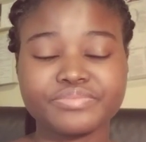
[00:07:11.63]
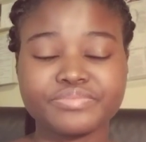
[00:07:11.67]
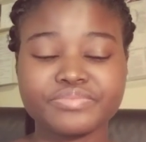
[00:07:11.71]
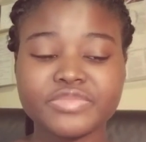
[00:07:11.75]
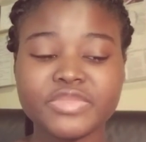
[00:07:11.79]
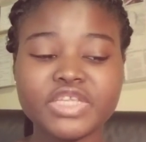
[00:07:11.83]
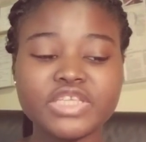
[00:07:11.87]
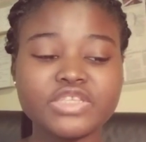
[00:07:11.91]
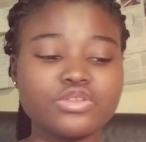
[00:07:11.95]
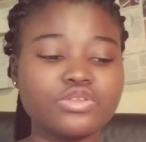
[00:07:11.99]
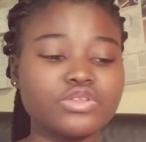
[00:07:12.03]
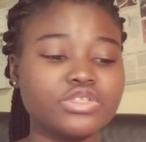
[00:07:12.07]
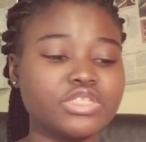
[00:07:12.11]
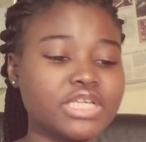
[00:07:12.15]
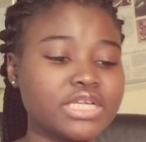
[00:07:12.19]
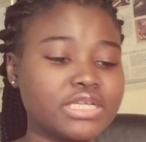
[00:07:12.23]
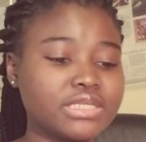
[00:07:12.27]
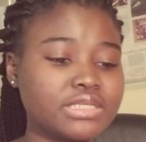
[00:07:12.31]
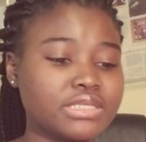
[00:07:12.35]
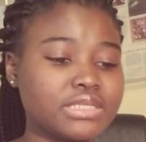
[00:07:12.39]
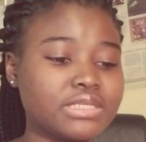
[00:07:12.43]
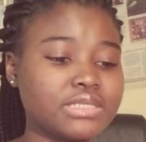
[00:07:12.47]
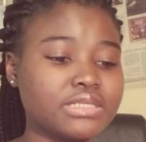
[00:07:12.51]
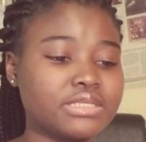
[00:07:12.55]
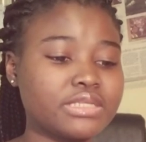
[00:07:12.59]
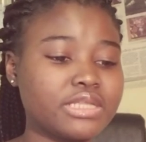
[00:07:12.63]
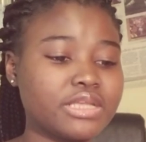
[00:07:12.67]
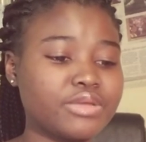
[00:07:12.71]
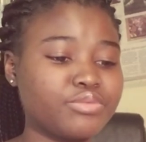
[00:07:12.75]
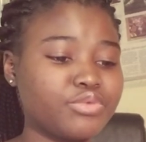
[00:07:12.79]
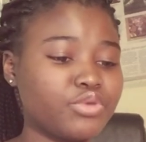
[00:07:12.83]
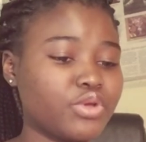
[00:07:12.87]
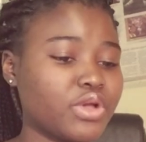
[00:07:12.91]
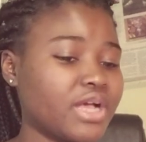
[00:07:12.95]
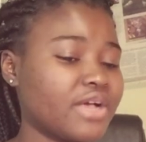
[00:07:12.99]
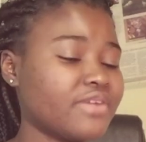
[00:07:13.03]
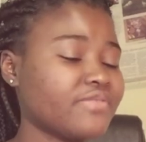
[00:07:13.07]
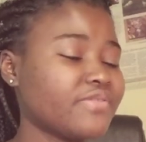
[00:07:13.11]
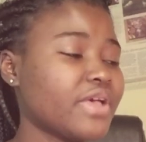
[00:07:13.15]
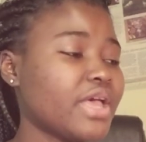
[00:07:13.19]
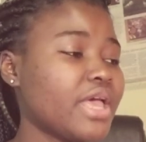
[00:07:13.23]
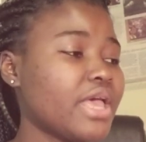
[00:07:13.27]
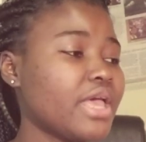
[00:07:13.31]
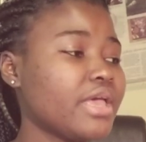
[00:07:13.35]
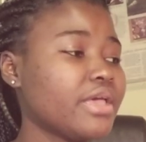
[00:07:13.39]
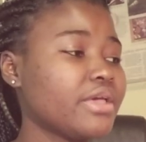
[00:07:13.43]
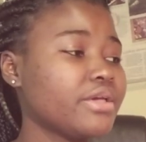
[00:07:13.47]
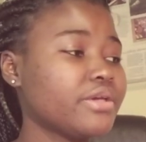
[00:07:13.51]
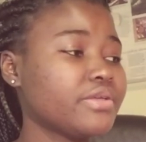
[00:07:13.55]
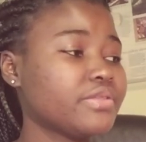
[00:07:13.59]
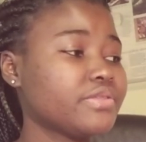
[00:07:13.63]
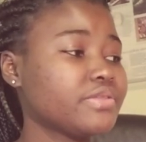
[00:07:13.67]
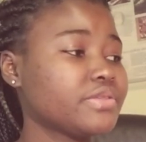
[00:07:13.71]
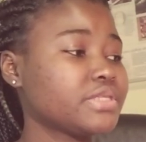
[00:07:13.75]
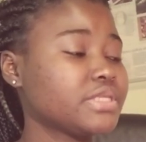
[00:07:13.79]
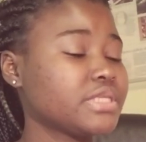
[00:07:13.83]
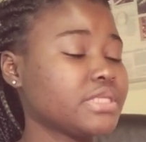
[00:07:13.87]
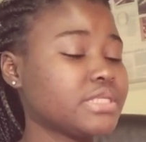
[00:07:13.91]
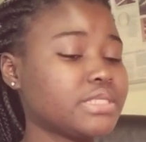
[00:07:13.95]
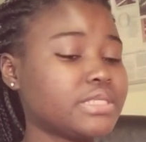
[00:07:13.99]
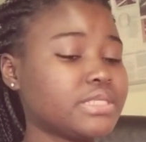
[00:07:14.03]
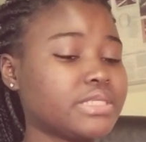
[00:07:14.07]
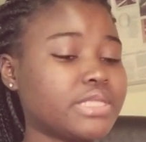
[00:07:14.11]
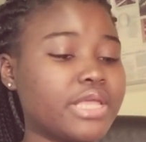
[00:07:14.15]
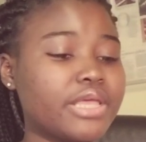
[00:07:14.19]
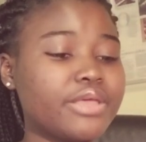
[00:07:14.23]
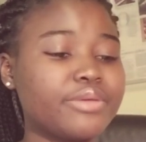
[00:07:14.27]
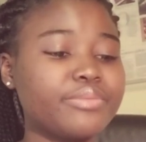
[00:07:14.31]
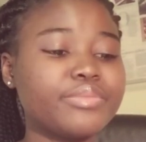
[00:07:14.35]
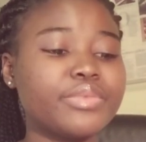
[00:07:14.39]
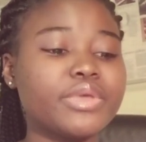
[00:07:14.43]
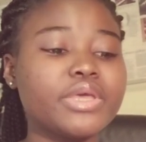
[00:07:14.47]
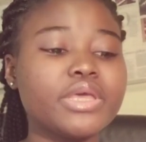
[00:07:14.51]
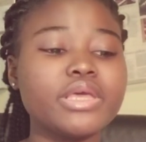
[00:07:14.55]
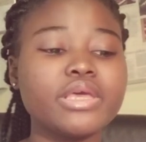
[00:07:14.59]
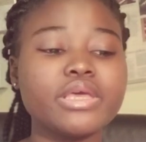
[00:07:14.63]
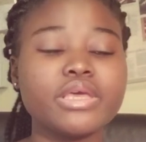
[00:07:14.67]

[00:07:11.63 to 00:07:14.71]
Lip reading: The social system, you have health system,